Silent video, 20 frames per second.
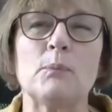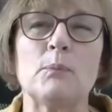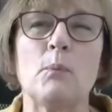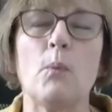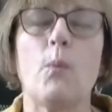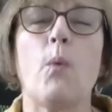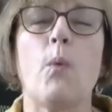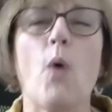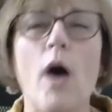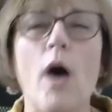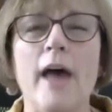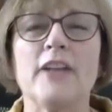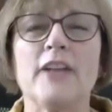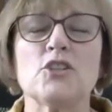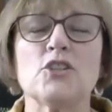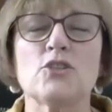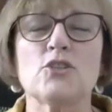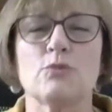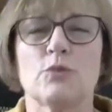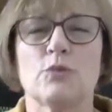
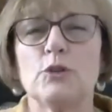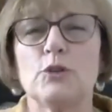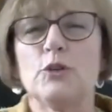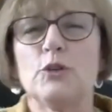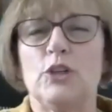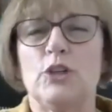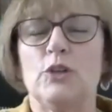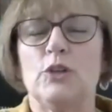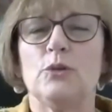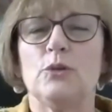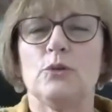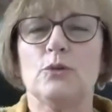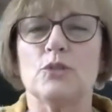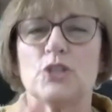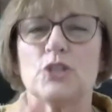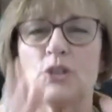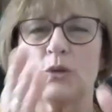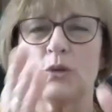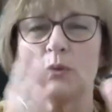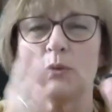what drew you
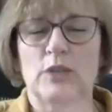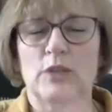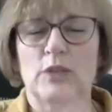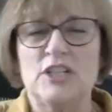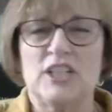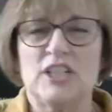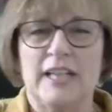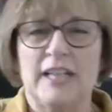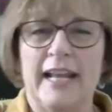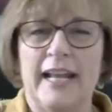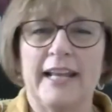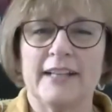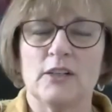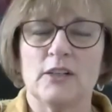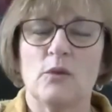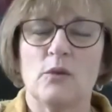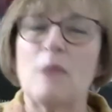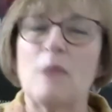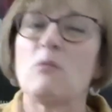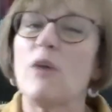to Rigid
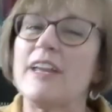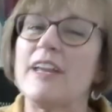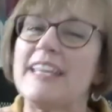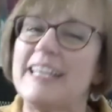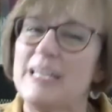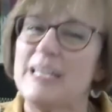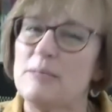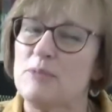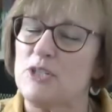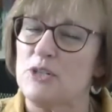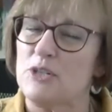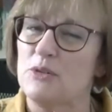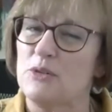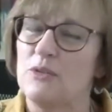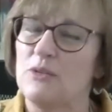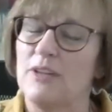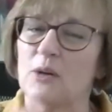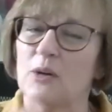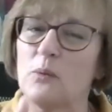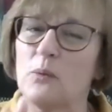Heddle and what keeps you
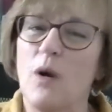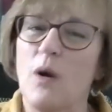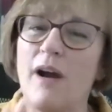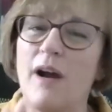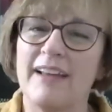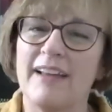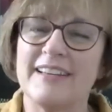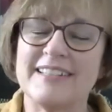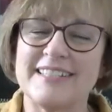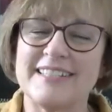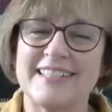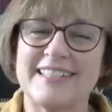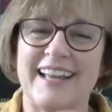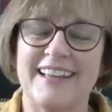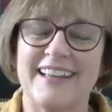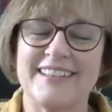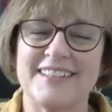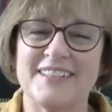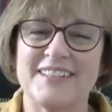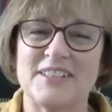there? Why is
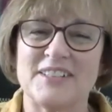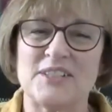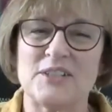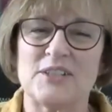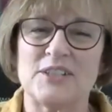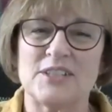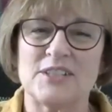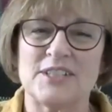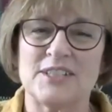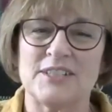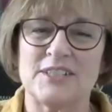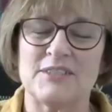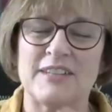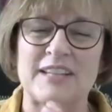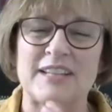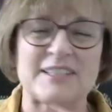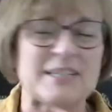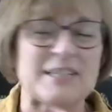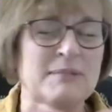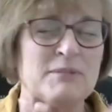that?
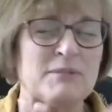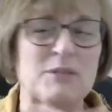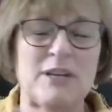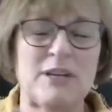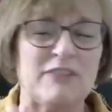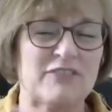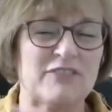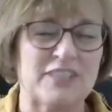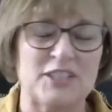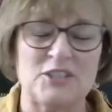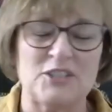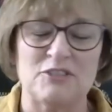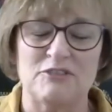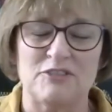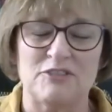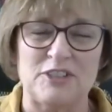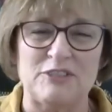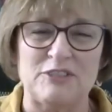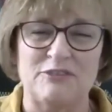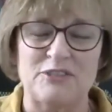That seems to be such a
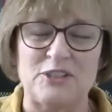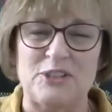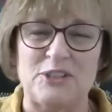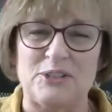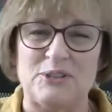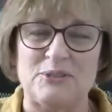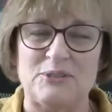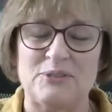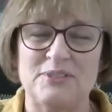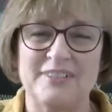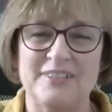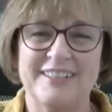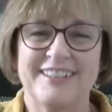fit for you.